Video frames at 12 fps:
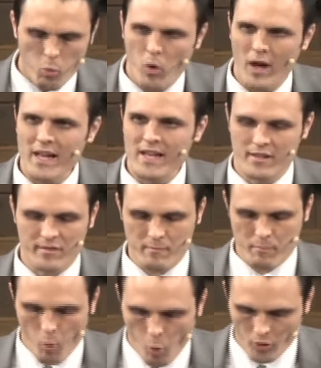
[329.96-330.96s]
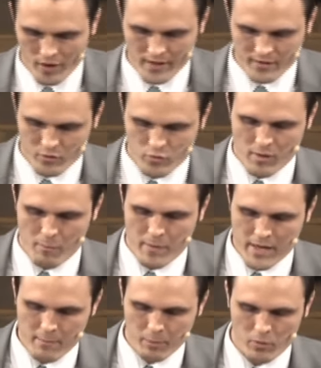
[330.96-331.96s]
What is important to the
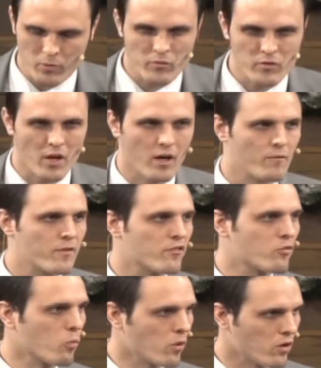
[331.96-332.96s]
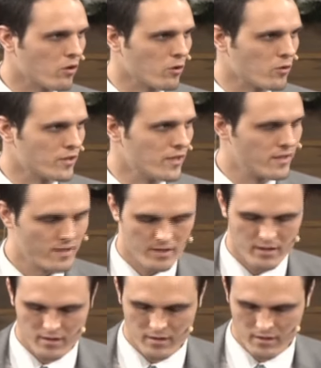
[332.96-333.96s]
peoples of this world?
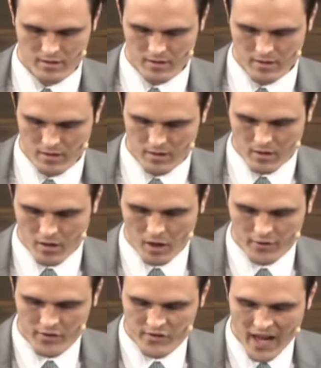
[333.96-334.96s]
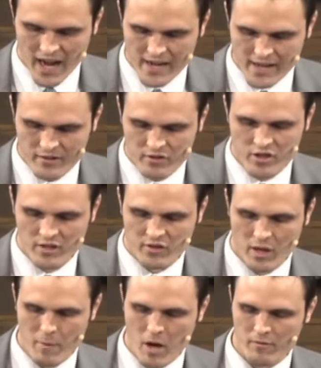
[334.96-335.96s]
Our society has
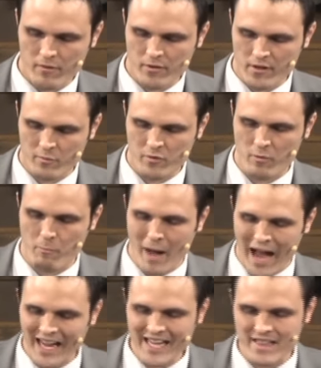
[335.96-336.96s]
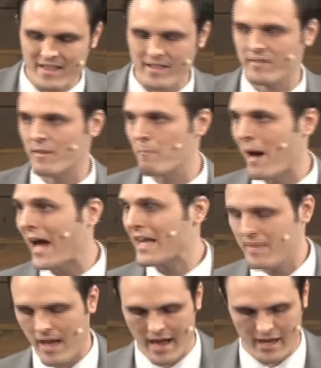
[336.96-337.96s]
just come off of Christmas with buying this and
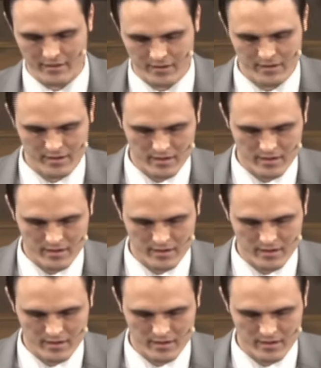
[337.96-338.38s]
buying that.